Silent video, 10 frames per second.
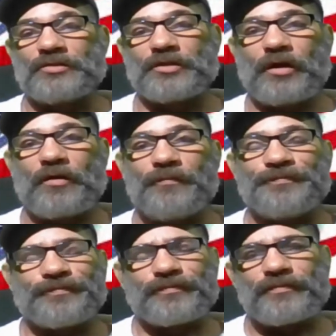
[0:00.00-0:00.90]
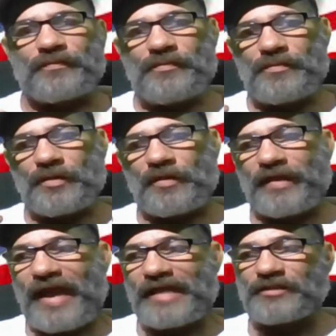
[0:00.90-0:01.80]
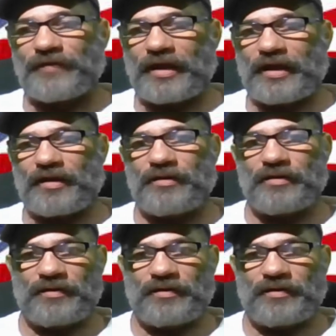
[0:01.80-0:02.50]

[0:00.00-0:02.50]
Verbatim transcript: So the gasifier